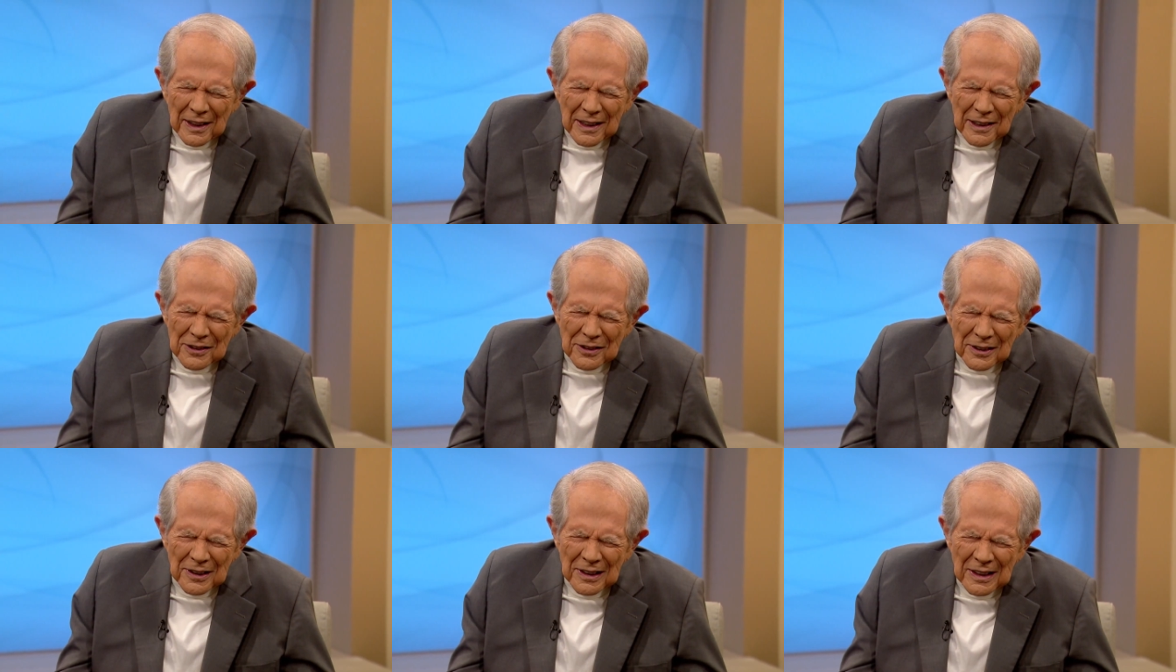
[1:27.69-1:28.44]

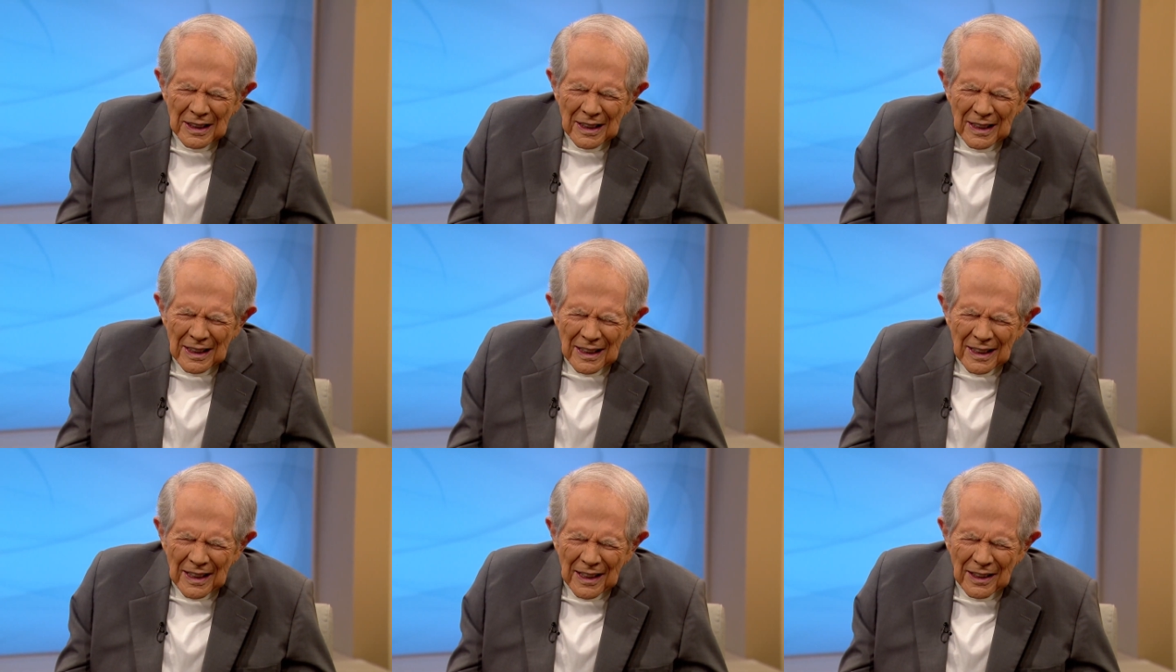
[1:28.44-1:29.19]
cancer,
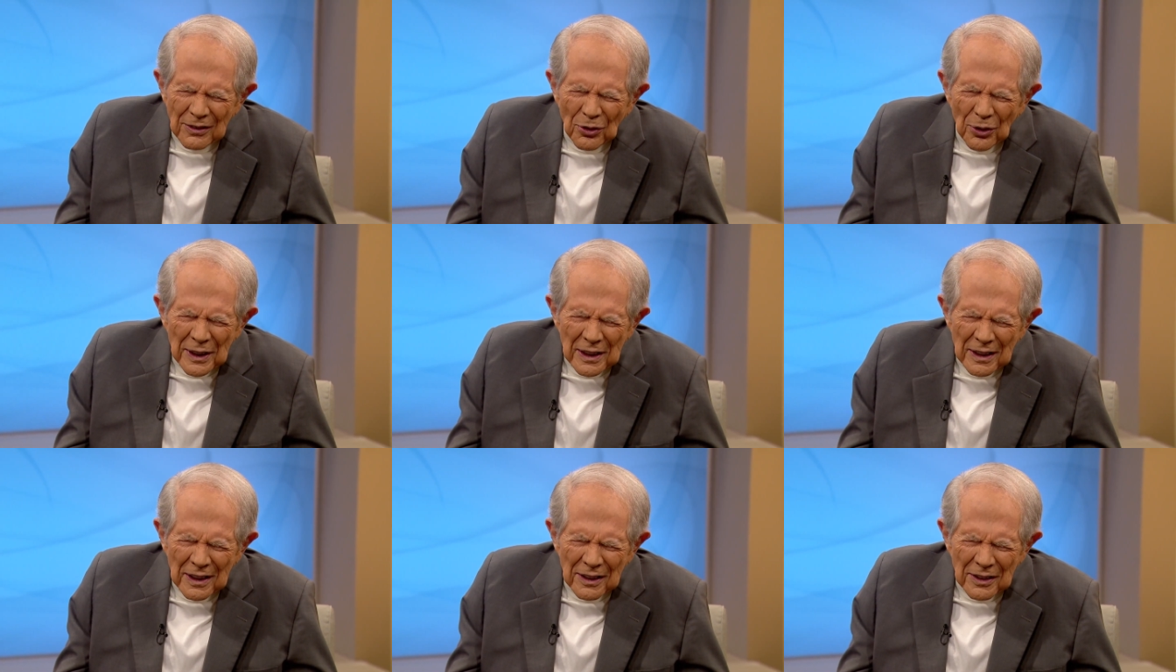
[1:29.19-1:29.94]
mm. and right
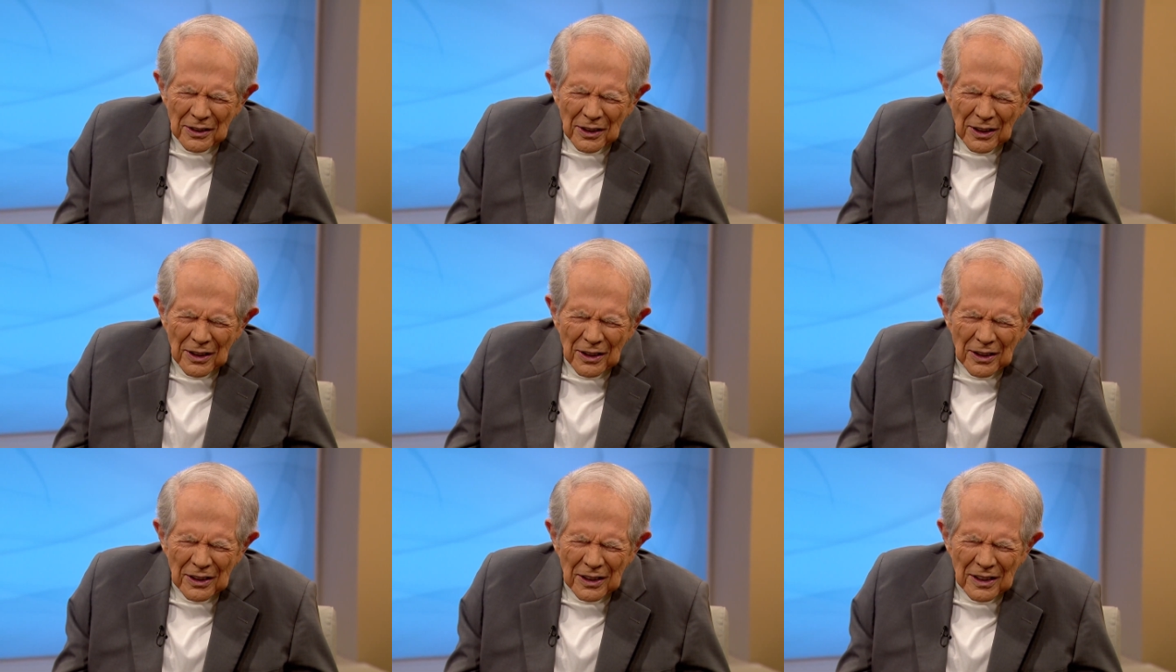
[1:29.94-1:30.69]
now,
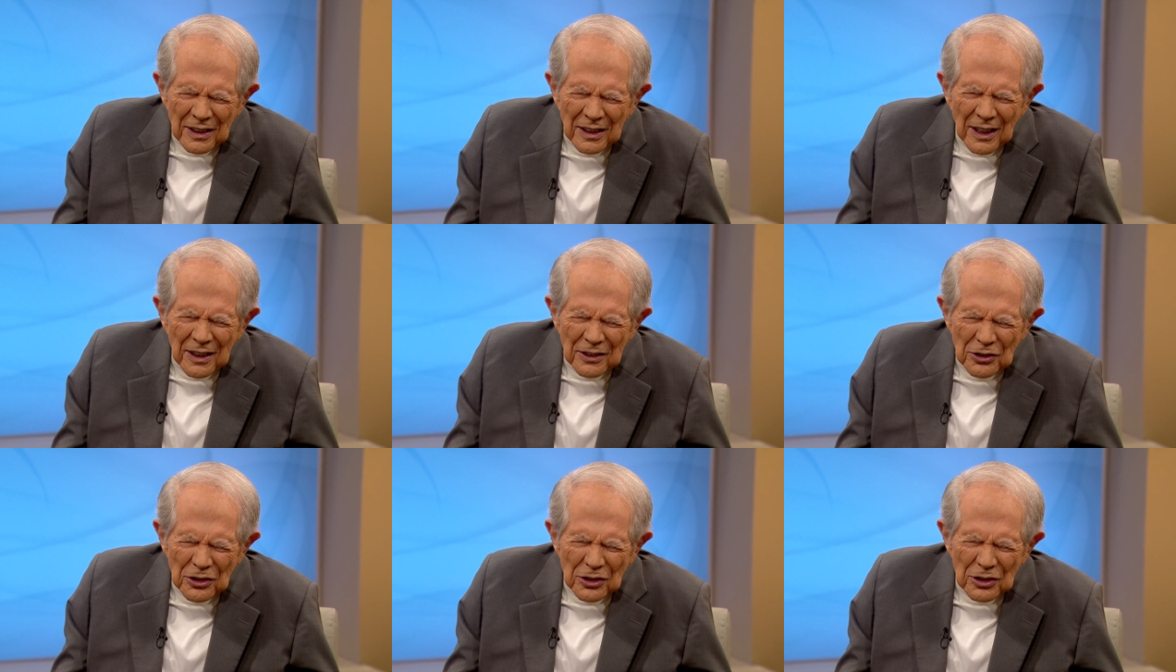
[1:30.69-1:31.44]
eh,
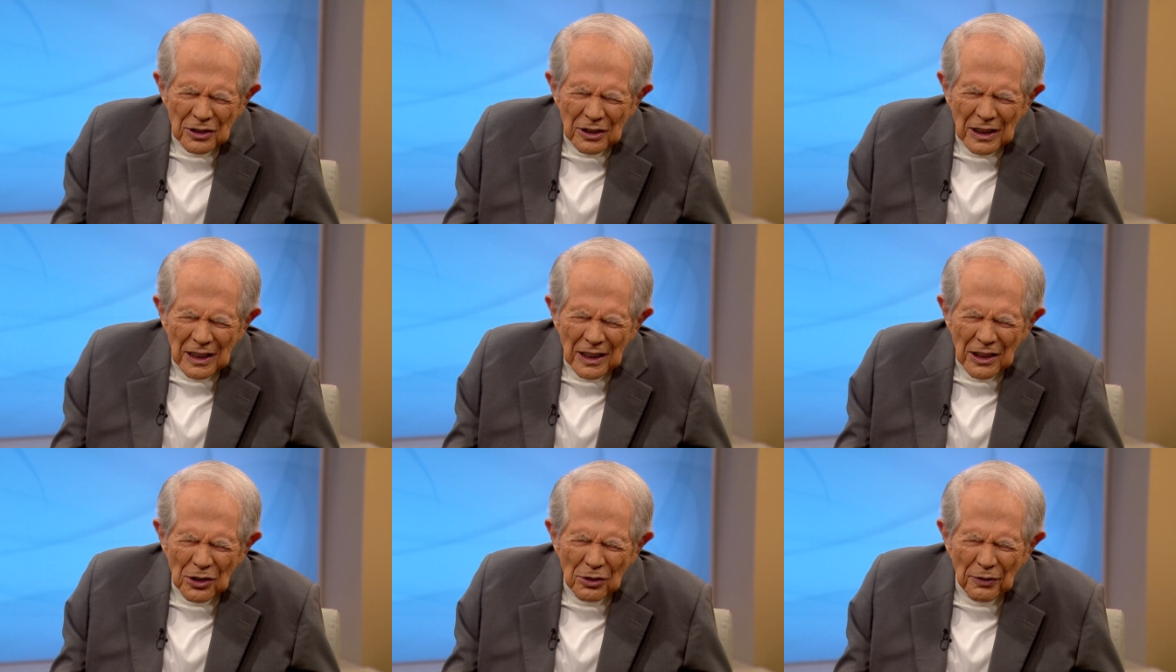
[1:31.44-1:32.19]
God just,
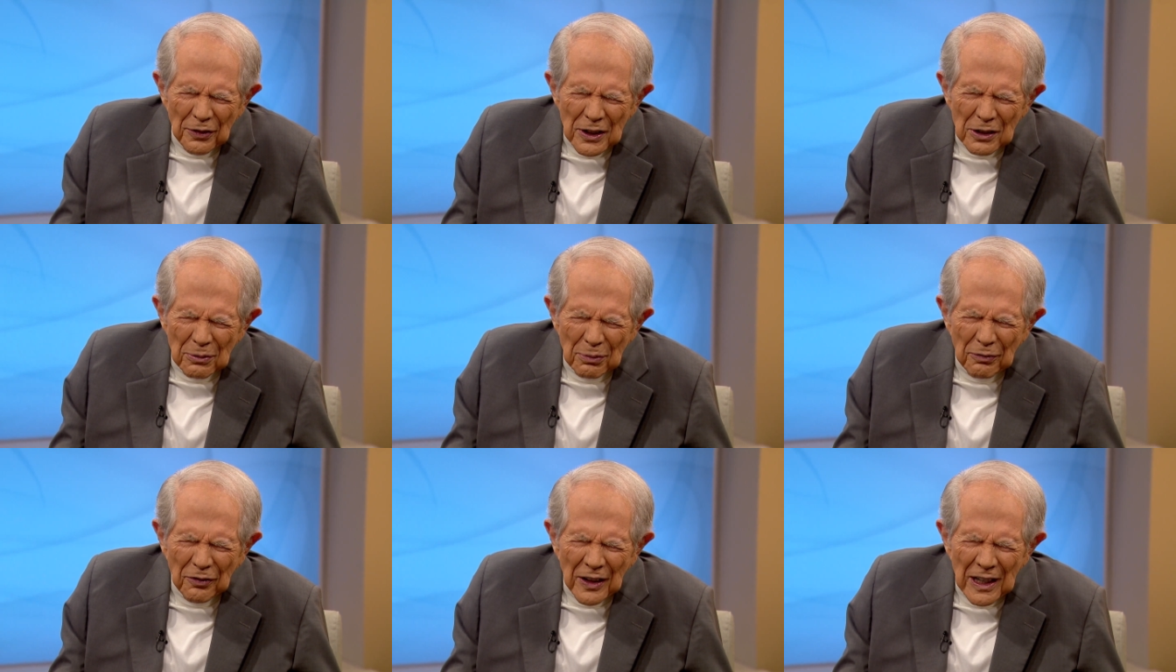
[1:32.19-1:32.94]
you'll feel
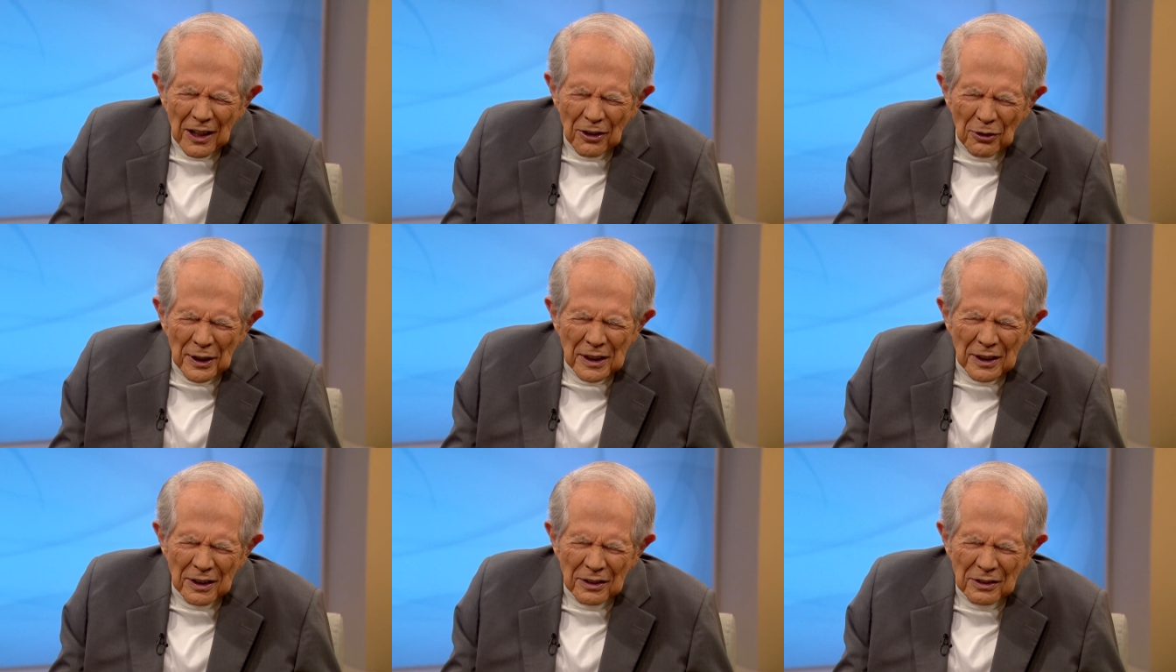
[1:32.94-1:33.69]
fire right
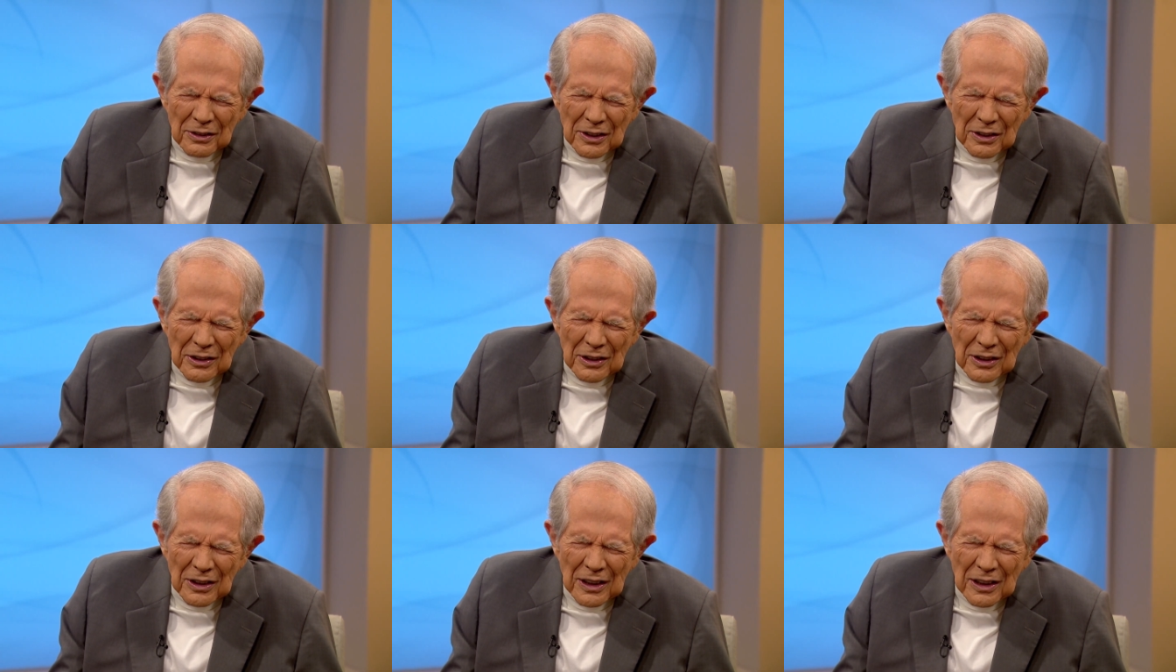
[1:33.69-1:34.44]
in the,
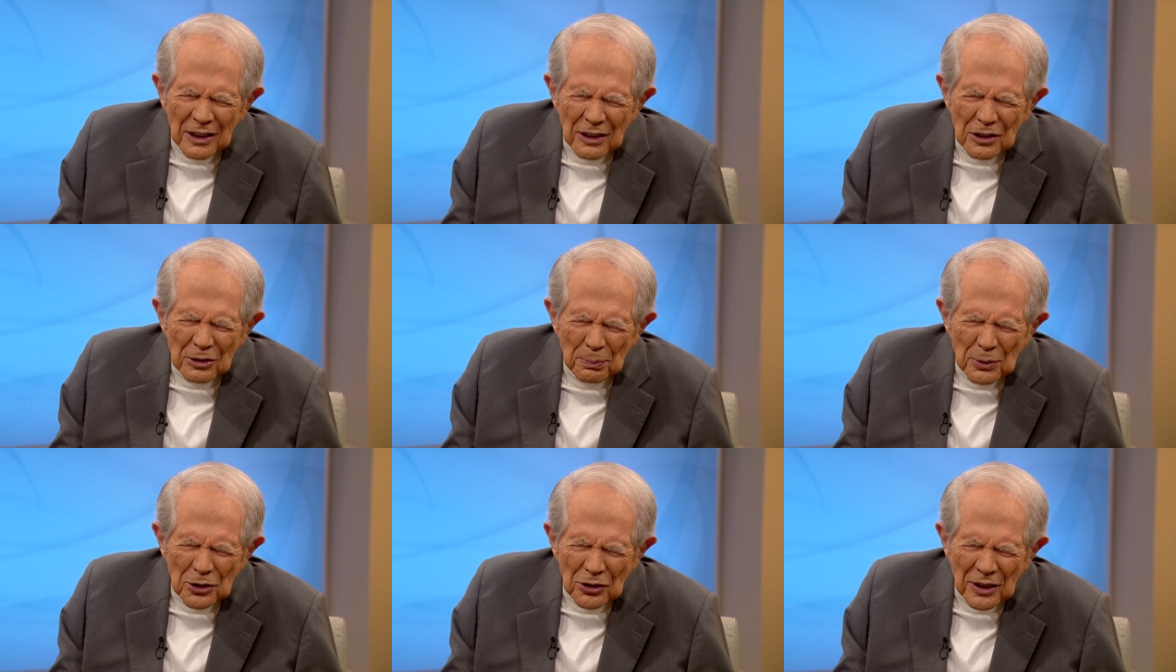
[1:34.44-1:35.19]
just
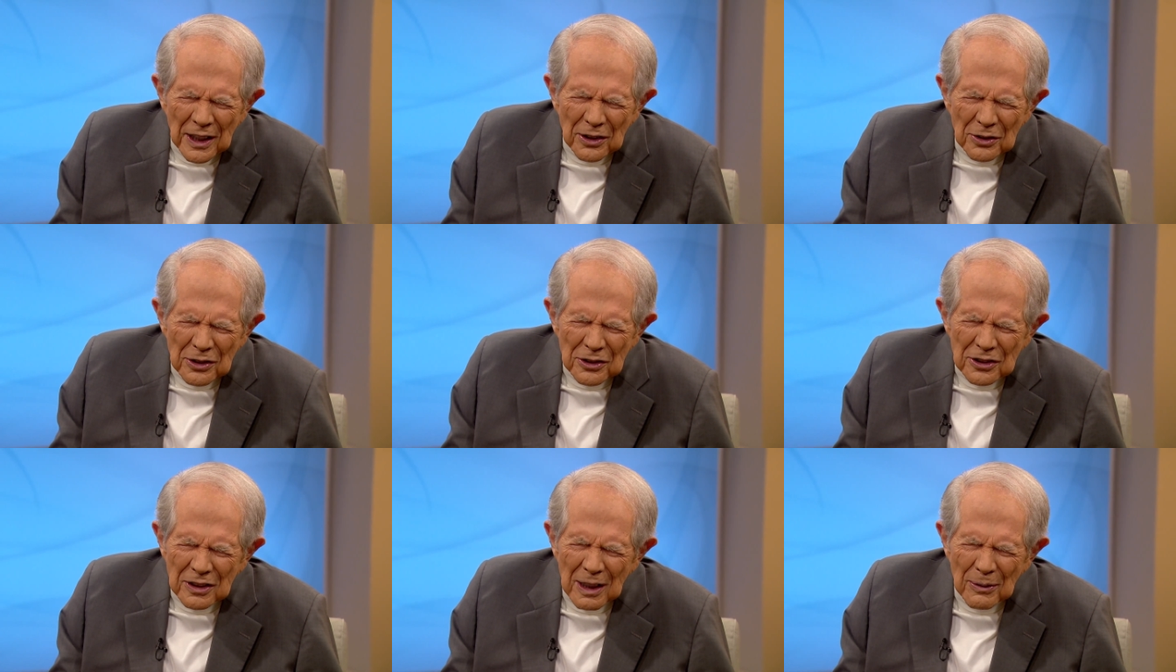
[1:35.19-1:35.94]
put your hand on your
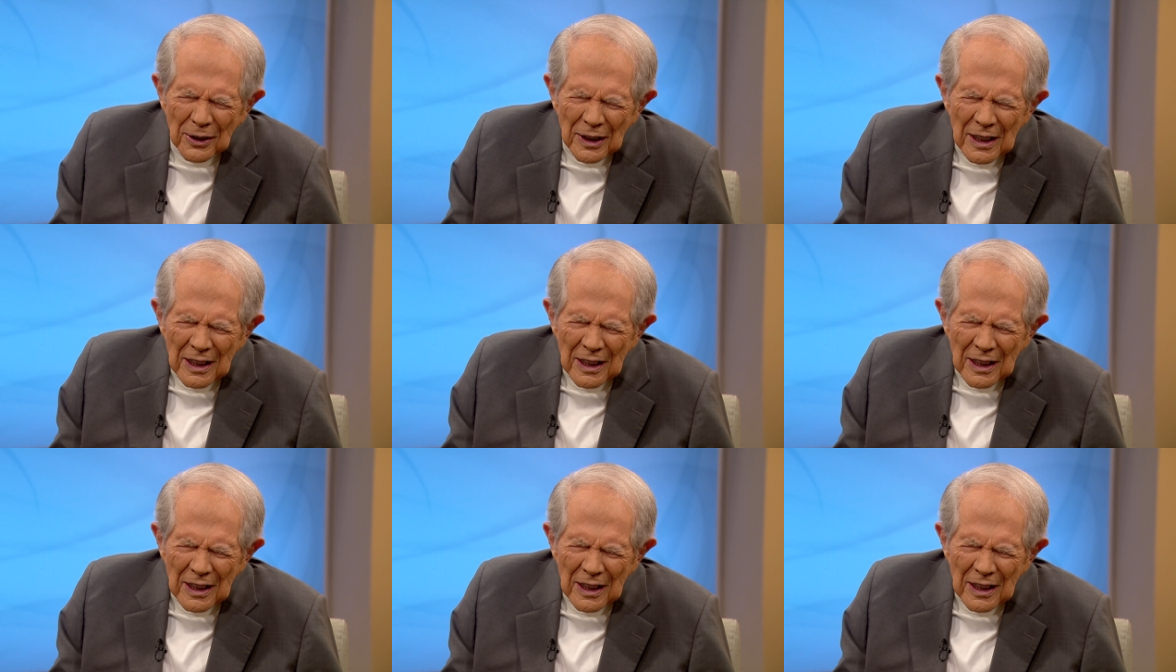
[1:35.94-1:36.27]
stomach.